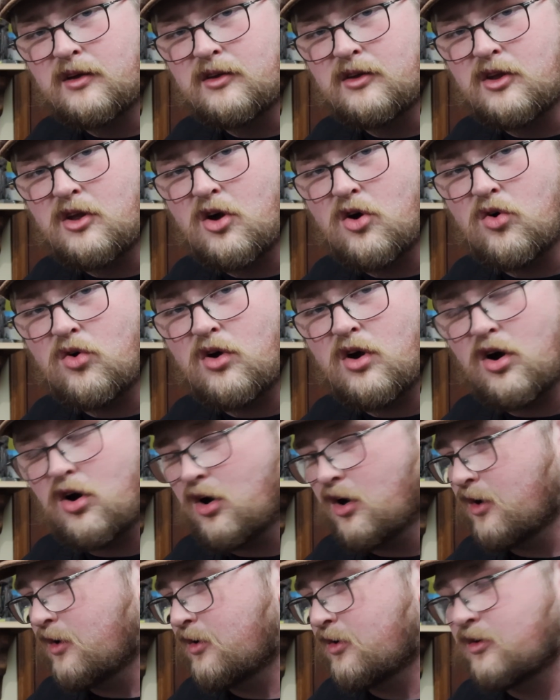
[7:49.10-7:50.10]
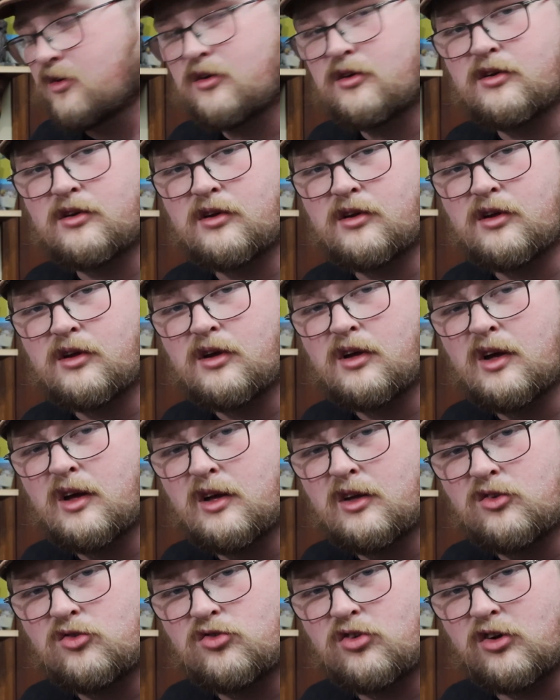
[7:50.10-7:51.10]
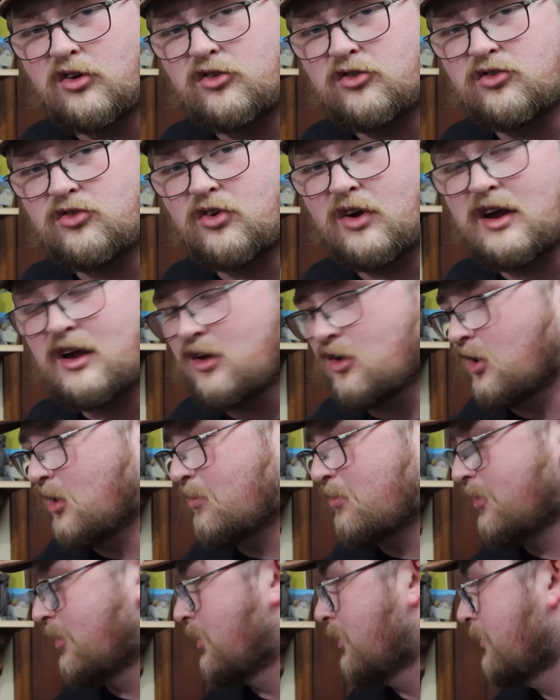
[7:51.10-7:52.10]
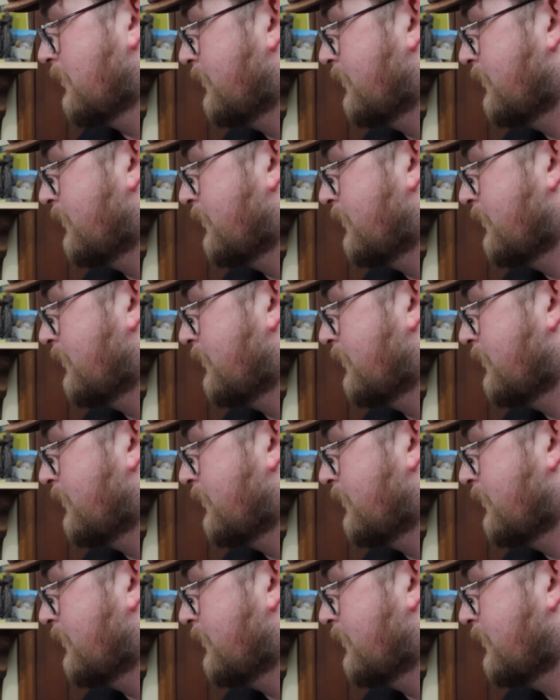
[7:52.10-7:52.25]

no guard, just straight clipper.